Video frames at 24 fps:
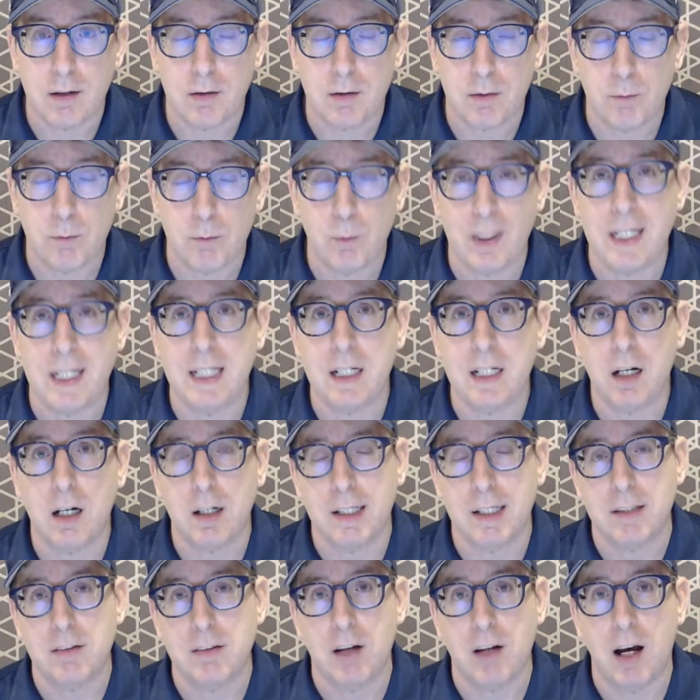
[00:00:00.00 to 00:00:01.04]
when he got
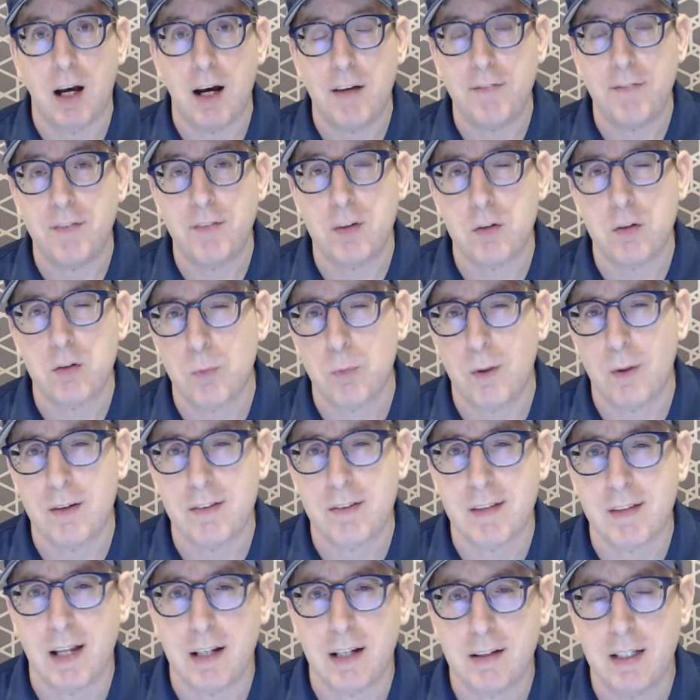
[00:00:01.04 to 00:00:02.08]
into office was
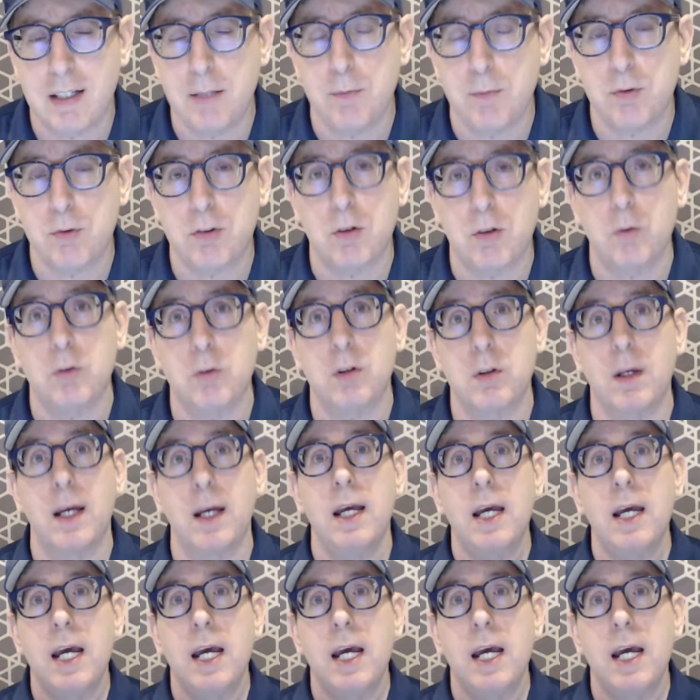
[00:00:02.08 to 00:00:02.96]
that he was going to